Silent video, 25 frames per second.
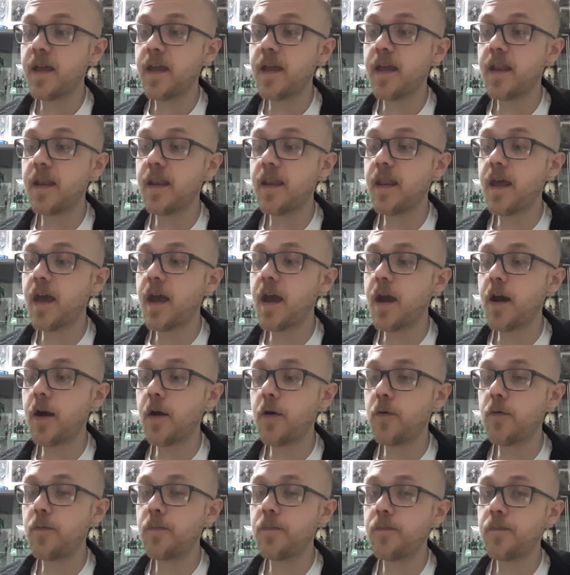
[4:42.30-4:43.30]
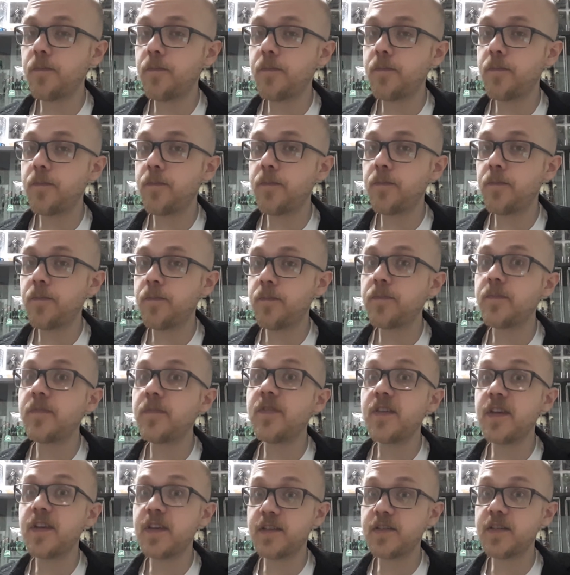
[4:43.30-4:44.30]
And now,
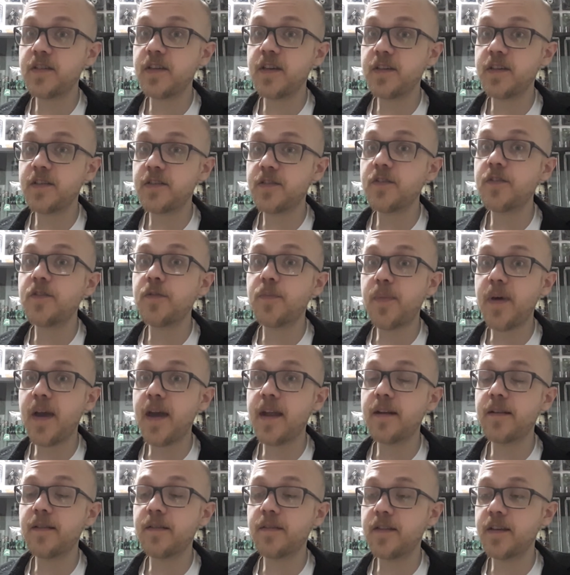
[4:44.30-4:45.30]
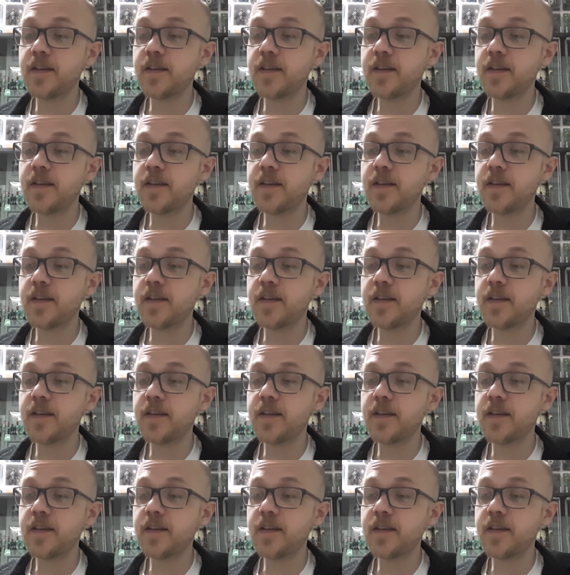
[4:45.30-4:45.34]
this is the panel.